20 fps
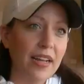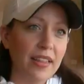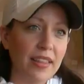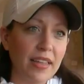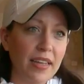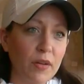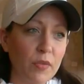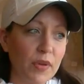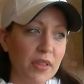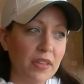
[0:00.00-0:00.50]
I
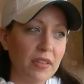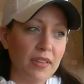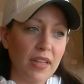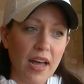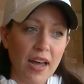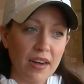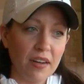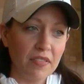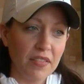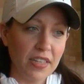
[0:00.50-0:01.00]
think with a
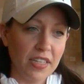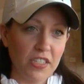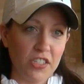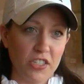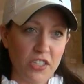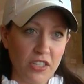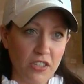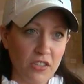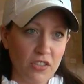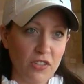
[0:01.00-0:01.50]
lot of these
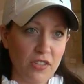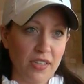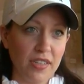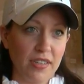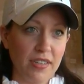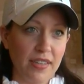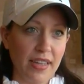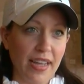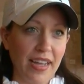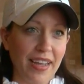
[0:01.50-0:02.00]

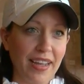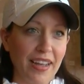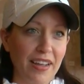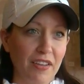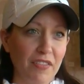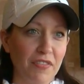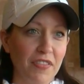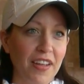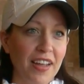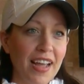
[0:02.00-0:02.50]
children, they
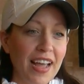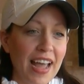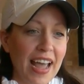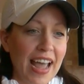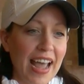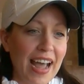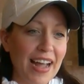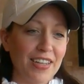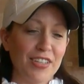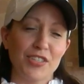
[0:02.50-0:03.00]
have
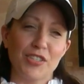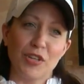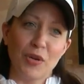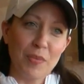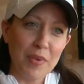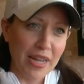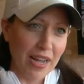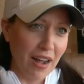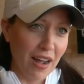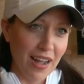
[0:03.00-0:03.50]
had so
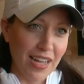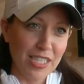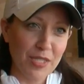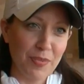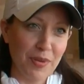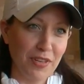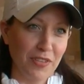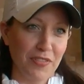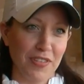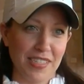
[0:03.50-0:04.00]
many
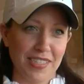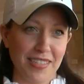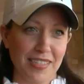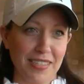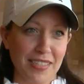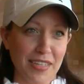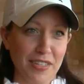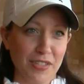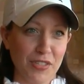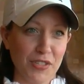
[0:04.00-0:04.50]
hospital
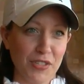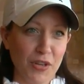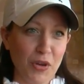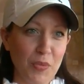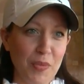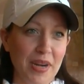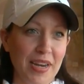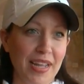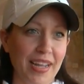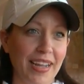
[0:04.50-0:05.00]
visits and
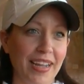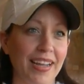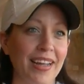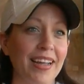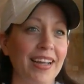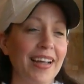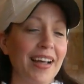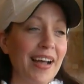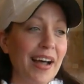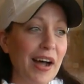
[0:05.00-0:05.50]
so many
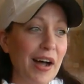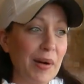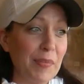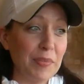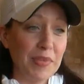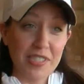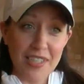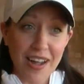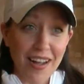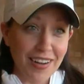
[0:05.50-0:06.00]

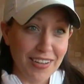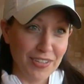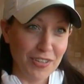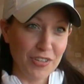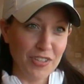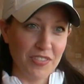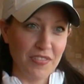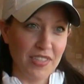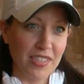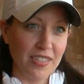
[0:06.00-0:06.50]
um,
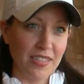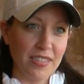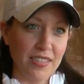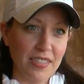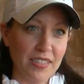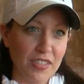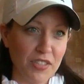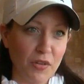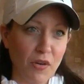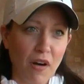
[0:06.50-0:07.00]
doctor's
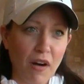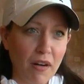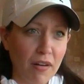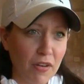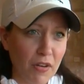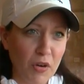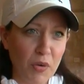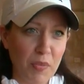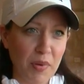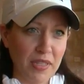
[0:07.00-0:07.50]
visits, and so our
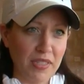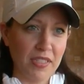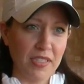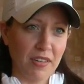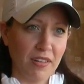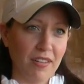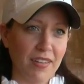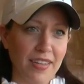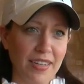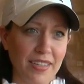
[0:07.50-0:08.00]
hope at
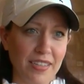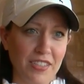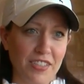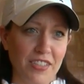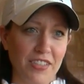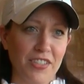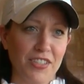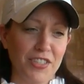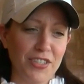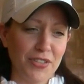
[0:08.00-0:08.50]
Starkey is
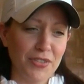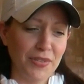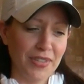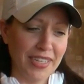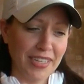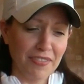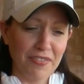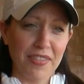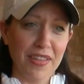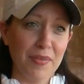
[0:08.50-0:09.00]
just to
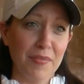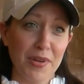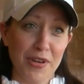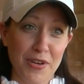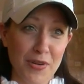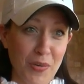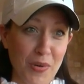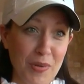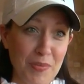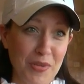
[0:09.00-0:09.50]
give them a
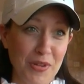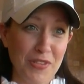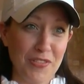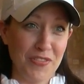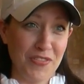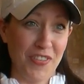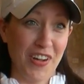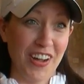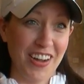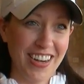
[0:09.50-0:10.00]
normal,
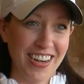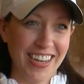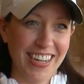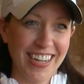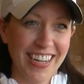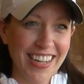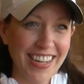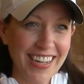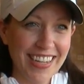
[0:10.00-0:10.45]
fun,